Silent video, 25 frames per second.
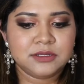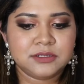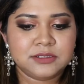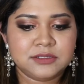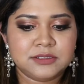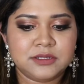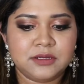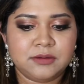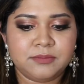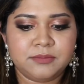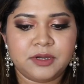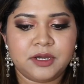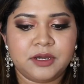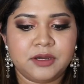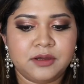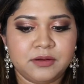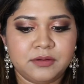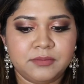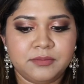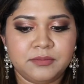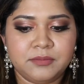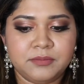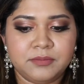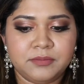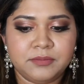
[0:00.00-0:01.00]
Some
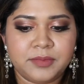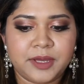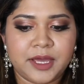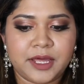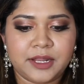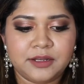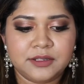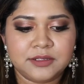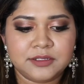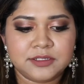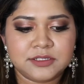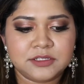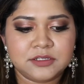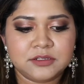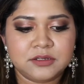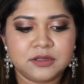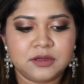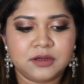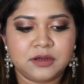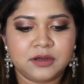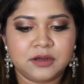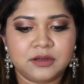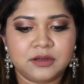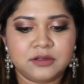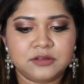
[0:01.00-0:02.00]
palettes
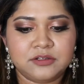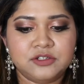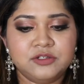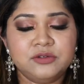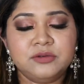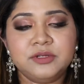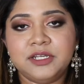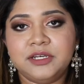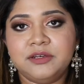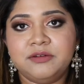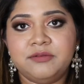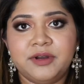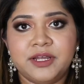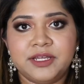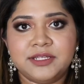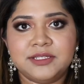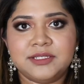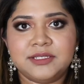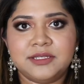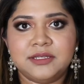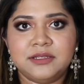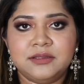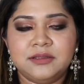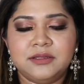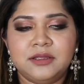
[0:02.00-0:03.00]
do need
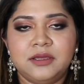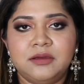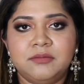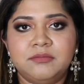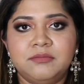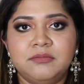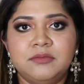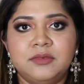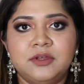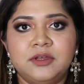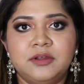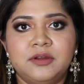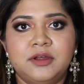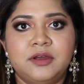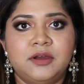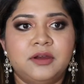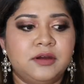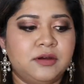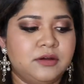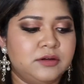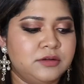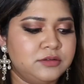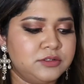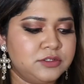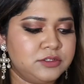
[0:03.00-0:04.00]
reds in them,
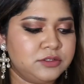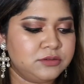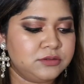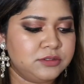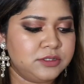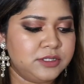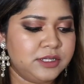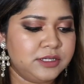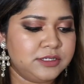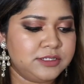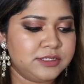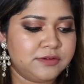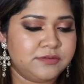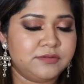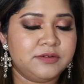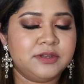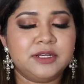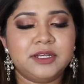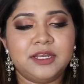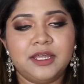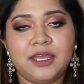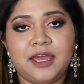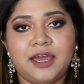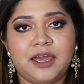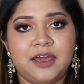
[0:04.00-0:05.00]
so they
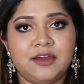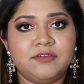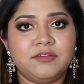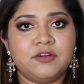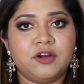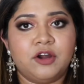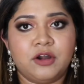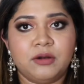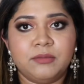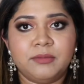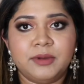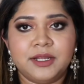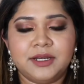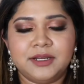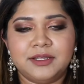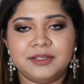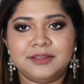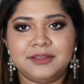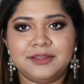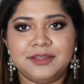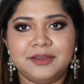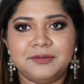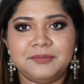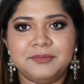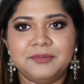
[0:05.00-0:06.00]
definitely have carmine
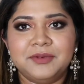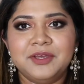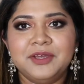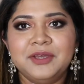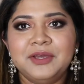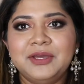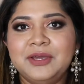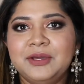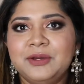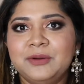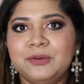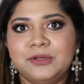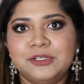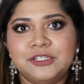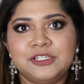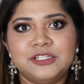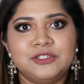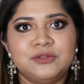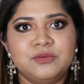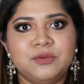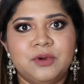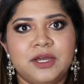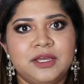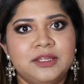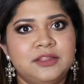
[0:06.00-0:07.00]
in them, which
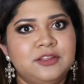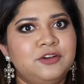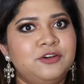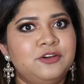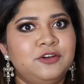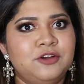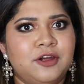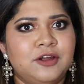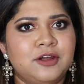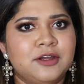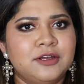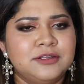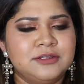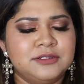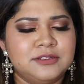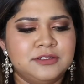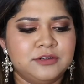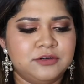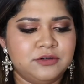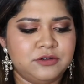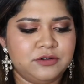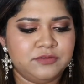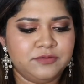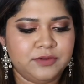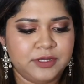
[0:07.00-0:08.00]
is why they're not
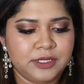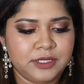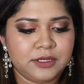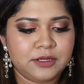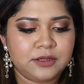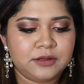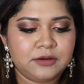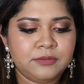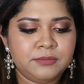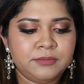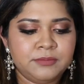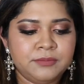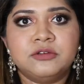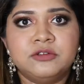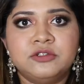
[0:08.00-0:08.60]
considered vegan.